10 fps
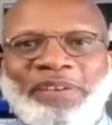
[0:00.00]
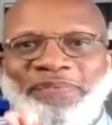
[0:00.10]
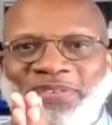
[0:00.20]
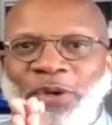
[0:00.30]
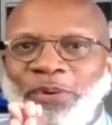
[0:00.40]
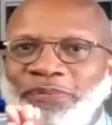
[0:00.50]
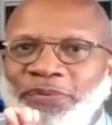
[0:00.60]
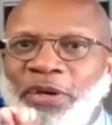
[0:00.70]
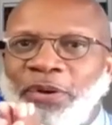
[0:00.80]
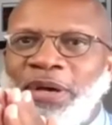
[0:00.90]
If so,
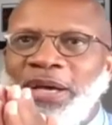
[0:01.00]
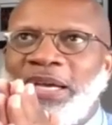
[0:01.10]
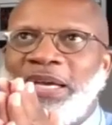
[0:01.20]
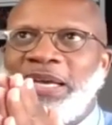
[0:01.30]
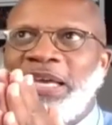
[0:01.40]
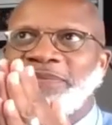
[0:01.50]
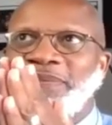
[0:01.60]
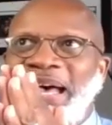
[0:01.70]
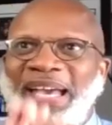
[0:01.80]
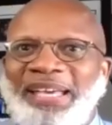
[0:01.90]
so
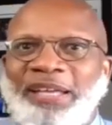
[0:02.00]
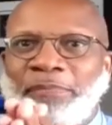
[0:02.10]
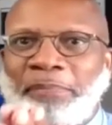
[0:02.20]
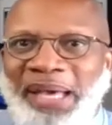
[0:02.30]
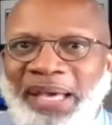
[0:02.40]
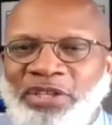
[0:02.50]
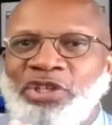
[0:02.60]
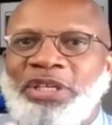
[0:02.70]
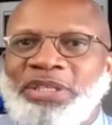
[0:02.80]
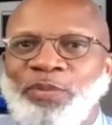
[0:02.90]
if I can make
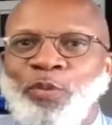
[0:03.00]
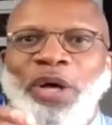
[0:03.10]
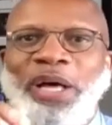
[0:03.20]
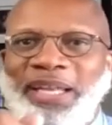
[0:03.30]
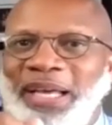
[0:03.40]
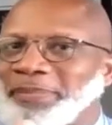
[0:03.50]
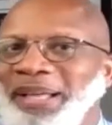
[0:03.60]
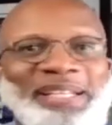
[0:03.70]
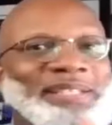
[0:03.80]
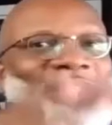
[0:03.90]
just one, I'm not